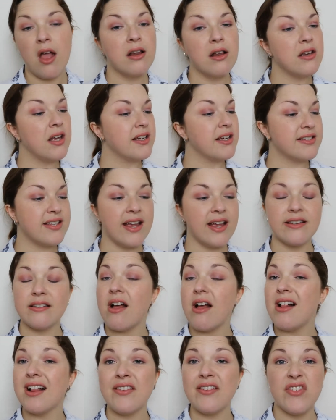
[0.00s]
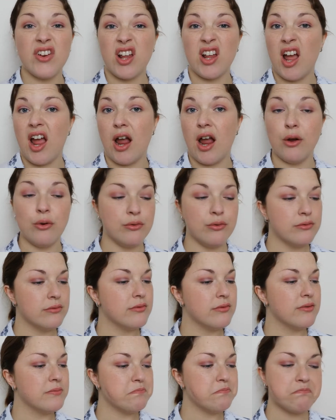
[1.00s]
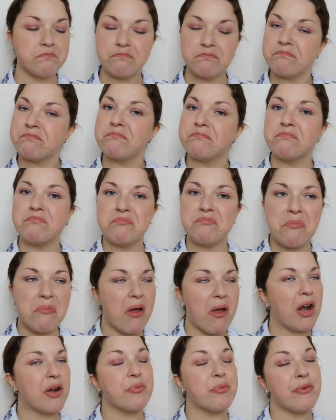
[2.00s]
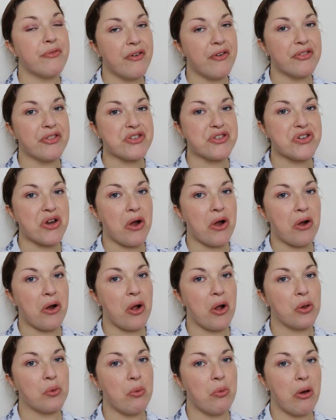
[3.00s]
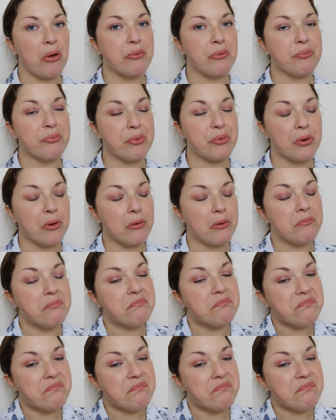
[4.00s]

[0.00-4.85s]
Like I said, I'll give it a go. I'd have preferred the charcoal one, but